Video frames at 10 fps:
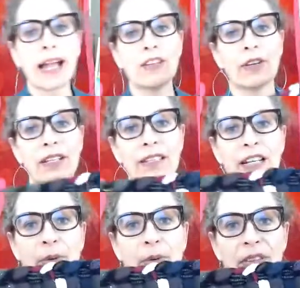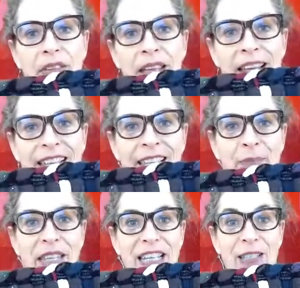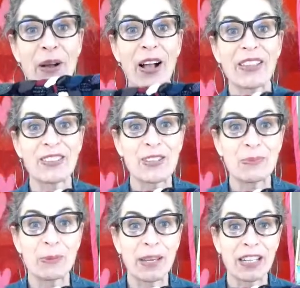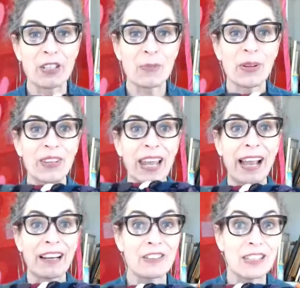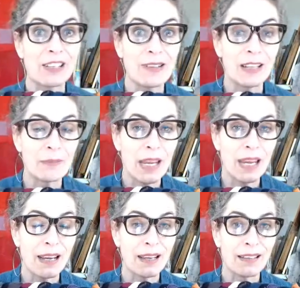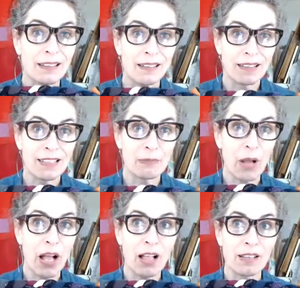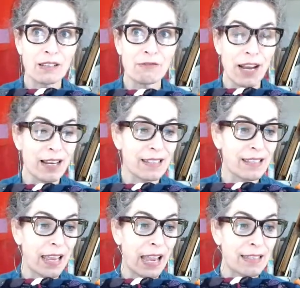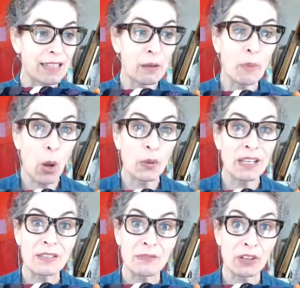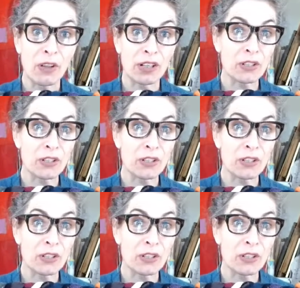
You can start with something small and super manageable, and actually you can make the small rugs as components for larger